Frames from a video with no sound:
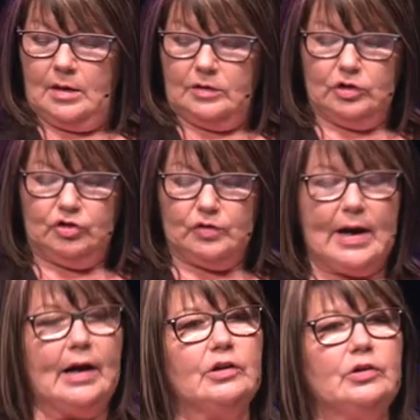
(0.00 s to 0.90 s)
Did you
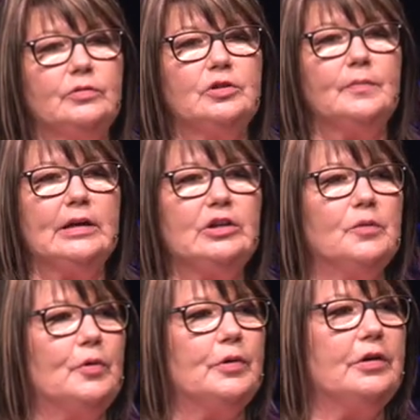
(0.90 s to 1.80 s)
argue to make your
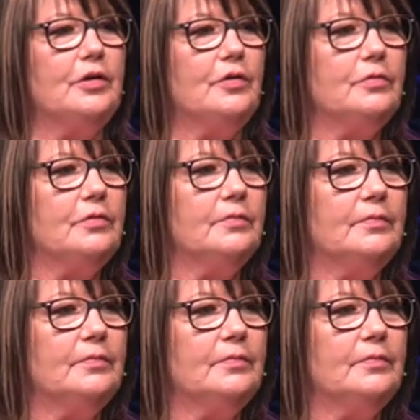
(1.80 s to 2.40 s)
point known?